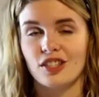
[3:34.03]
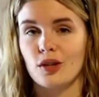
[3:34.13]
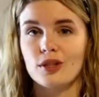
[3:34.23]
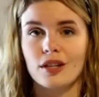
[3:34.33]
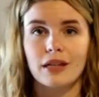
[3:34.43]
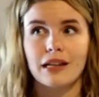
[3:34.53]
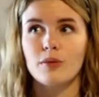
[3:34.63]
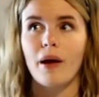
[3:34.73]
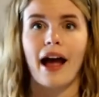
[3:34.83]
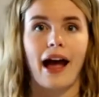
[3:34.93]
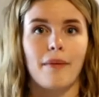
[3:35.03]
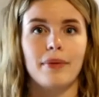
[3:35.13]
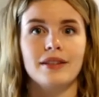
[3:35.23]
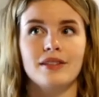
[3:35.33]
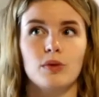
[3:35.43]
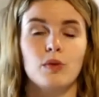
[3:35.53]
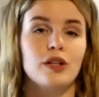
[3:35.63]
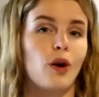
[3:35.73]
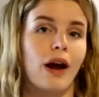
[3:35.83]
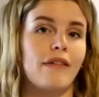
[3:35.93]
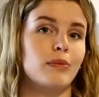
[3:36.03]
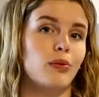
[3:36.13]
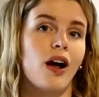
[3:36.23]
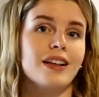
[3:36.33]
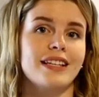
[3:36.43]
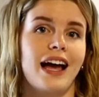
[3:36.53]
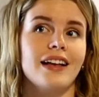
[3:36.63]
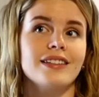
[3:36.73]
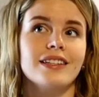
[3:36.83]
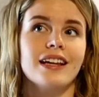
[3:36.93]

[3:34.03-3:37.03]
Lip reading: So sometimes what happens when we don't have a process